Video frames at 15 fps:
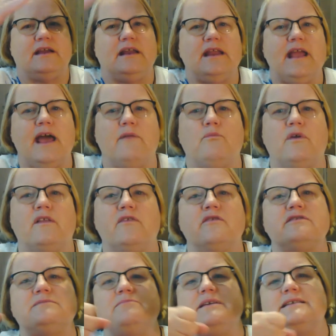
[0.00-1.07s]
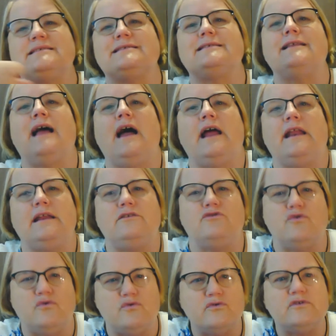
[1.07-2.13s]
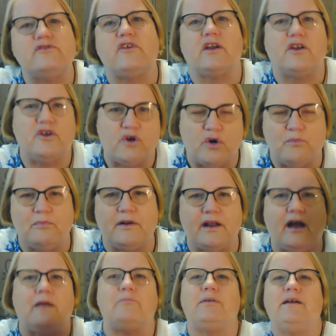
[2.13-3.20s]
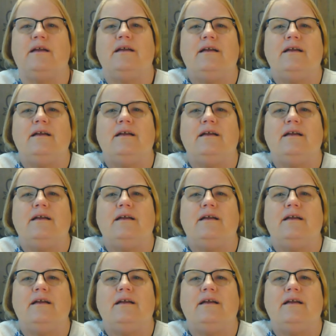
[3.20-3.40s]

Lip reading: And he had one of those big sliding doors that could open up.